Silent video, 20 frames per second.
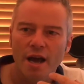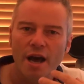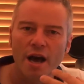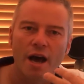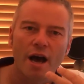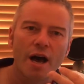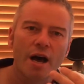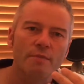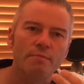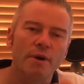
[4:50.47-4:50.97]

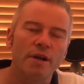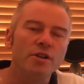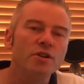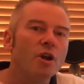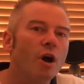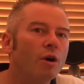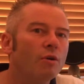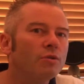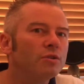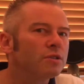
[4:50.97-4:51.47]
my
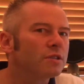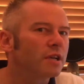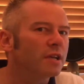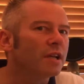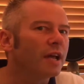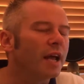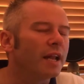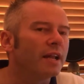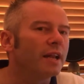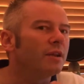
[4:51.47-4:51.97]
notes
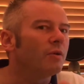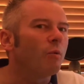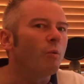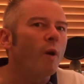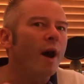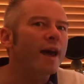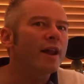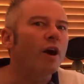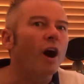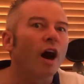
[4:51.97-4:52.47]
in the
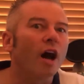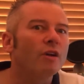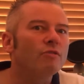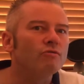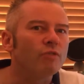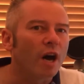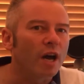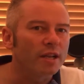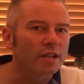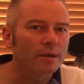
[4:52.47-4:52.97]
way that I
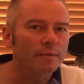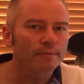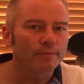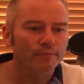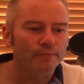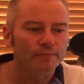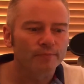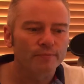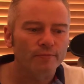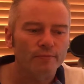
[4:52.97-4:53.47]
write them.